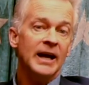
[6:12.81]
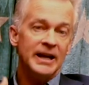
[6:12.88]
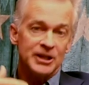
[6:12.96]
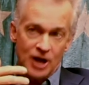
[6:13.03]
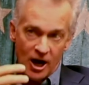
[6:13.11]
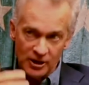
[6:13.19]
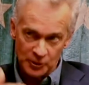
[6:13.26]

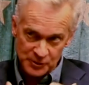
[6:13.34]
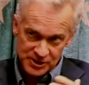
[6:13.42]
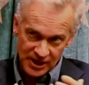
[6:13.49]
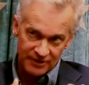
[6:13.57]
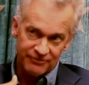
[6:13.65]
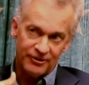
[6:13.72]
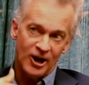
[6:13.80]
and Colin was
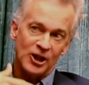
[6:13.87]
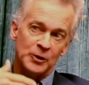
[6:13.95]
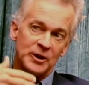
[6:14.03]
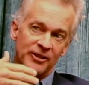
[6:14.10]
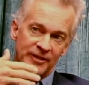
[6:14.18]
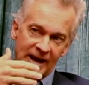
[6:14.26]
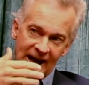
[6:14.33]
kind of
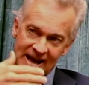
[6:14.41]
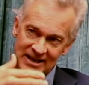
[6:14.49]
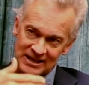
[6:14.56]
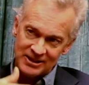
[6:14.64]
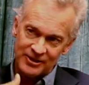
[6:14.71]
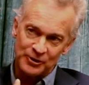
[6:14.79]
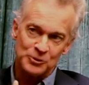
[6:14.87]
following that,
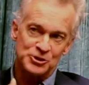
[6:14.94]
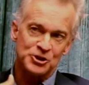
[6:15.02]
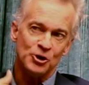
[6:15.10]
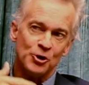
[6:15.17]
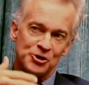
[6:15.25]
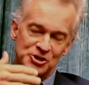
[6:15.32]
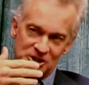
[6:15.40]
and then there was the
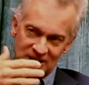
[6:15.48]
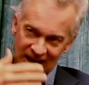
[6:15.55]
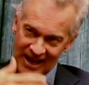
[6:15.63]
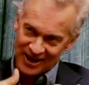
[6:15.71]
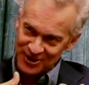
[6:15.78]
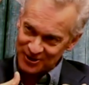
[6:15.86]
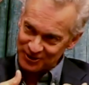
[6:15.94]
whole
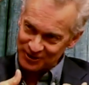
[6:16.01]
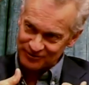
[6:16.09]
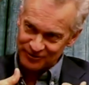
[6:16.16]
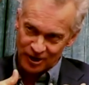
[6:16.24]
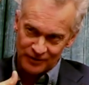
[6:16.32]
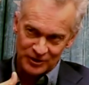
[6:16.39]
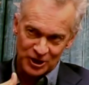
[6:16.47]
scandal
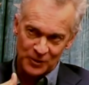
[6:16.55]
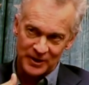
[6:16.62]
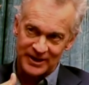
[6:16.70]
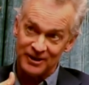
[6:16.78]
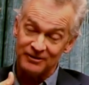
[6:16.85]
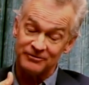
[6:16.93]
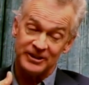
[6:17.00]
involving
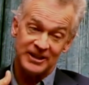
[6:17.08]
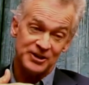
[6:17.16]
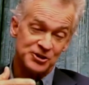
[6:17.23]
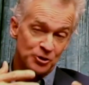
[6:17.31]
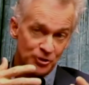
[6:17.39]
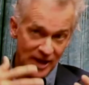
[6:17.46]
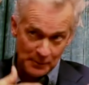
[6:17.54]
UNLV,
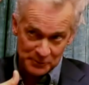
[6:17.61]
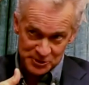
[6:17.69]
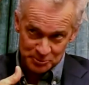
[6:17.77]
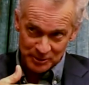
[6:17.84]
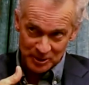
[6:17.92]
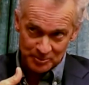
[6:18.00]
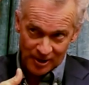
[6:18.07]
so that was a
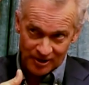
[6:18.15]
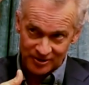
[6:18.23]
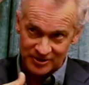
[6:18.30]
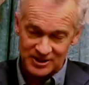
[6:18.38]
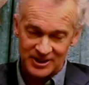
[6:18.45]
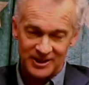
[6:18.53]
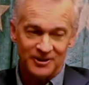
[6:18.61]
big part of
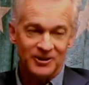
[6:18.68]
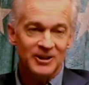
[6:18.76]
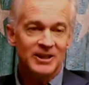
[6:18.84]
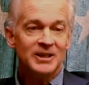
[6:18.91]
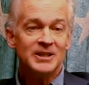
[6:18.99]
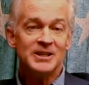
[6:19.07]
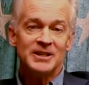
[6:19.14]
the deal.
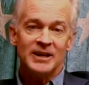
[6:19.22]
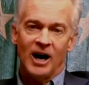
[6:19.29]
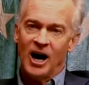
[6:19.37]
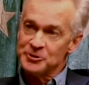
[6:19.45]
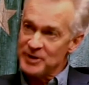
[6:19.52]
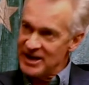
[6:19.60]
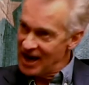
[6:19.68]

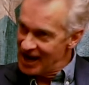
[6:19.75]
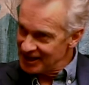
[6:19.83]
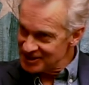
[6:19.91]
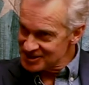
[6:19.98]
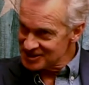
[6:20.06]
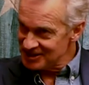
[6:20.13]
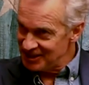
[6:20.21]
Andre
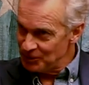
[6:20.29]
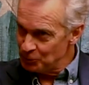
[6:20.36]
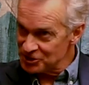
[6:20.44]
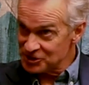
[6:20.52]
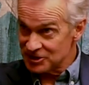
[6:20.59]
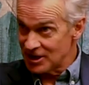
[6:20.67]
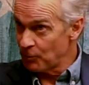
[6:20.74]
Agassi
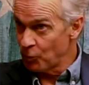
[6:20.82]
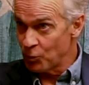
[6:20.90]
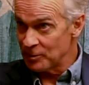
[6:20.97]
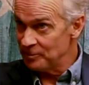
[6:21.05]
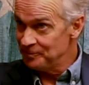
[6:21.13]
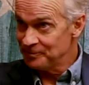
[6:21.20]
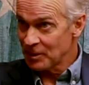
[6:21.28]
was the number
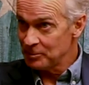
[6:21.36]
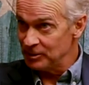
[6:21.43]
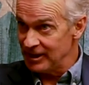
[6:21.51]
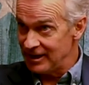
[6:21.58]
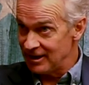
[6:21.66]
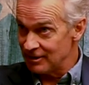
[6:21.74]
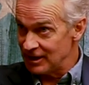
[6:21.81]
one
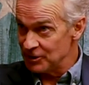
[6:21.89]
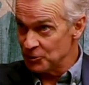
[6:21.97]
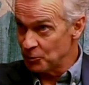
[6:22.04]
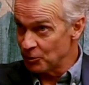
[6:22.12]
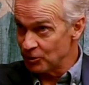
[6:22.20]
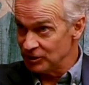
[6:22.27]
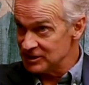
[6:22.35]
player in the
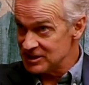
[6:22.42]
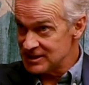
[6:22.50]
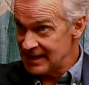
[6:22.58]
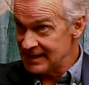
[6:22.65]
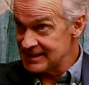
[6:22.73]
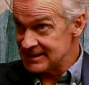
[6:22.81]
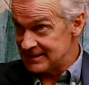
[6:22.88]
world in
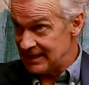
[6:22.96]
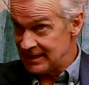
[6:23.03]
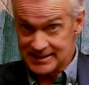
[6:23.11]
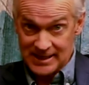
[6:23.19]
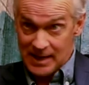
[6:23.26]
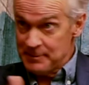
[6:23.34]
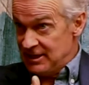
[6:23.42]
tennis at that
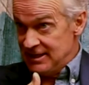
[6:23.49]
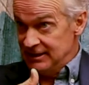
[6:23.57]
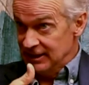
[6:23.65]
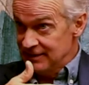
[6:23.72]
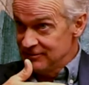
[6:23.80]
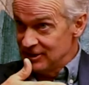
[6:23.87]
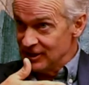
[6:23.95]
time, and he
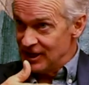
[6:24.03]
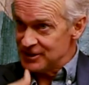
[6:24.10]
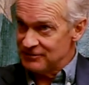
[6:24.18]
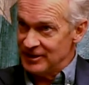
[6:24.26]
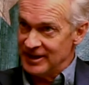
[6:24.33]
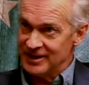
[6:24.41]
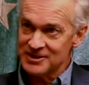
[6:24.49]
lived in Las
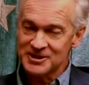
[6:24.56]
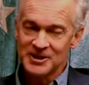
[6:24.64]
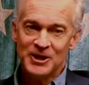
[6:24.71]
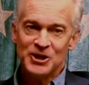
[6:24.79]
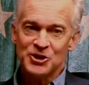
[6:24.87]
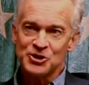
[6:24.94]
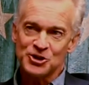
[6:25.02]
Vegas.
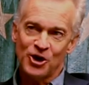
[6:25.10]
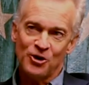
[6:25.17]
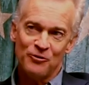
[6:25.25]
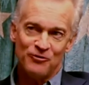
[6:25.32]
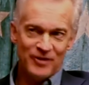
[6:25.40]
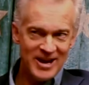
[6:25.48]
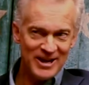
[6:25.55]
So
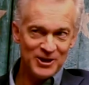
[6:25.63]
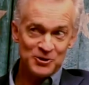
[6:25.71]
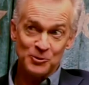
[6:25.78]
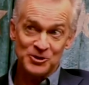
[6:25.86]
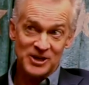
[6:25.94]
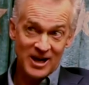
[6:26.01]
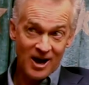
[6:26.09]
Vegas
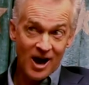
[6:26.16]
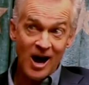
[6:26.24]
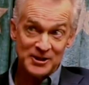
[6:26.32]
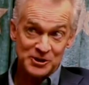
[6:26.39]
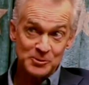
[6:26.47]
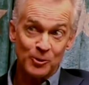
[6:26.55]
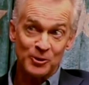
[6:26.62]
was a
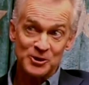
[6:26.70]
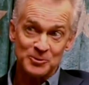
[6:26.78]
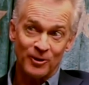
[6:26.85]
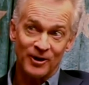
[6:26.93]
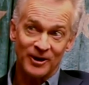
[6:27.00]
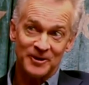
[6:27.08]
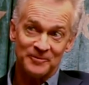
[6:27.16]
hot sports
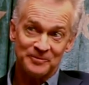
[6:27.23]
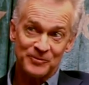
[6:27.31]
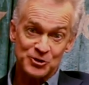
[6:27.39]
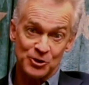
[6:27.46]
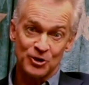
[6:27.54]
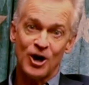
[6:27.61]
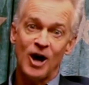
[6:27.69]
market.
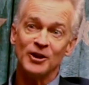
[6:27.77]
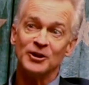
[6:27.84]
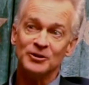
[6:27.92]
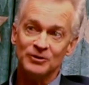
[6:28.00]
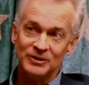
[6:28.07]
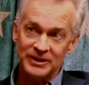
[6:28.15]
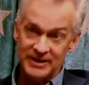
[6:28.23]
Great so Colin, time to
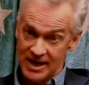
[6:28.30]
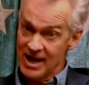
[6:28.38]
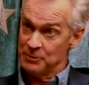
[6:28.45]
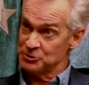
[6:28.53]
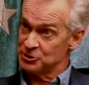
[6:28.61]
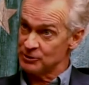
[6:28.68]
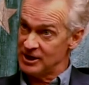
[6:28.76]
be there. Yeah,
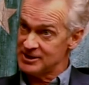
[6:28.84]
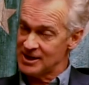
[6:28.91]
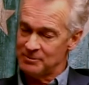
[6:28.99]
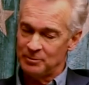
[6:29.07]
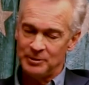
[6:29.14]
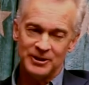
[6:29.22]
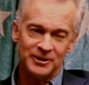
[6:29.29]
it was a great
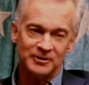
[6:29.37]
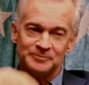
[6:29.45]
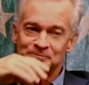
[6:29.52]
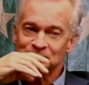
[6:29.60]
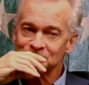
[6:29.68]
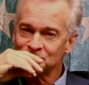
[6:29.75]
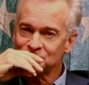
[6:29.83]
time to be there.
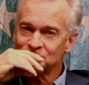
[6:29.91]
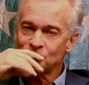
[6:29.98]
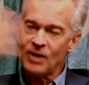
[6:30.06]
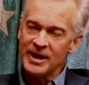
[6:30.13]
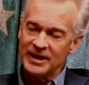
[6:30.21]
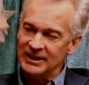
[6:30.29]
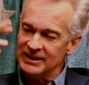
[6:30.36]

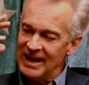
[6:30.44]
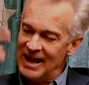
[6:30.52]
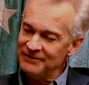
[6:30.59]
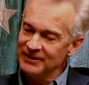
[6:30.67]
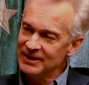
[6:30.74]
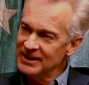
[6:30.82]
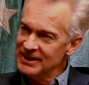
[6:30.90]
And I
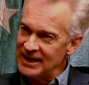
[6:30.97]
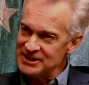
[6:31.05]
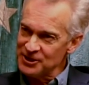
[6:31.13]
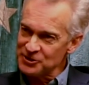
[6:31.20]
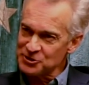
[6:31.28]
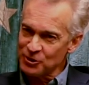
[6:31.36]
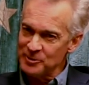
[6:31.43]
laugh. I
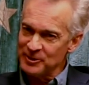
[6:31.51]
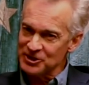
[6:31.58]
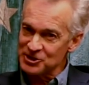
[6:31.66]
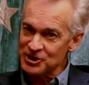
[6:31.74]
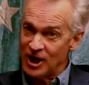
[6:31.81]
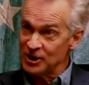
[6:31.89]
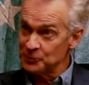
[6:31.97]
tell the story
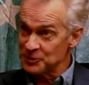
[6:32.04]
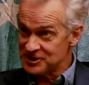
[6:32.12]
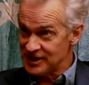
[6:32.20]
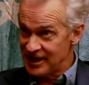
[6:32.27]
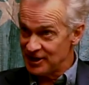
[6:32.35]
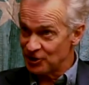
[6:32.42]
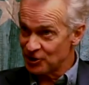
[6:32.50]
because Colin was
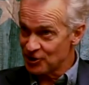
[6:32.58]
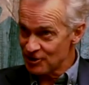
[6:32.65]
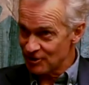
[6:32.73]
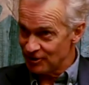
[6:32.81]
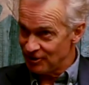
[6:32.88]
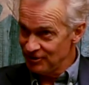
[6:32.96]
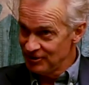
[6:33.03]
dating a
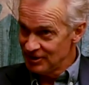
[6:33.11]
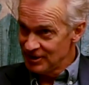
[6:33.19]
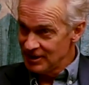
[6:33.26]
girl,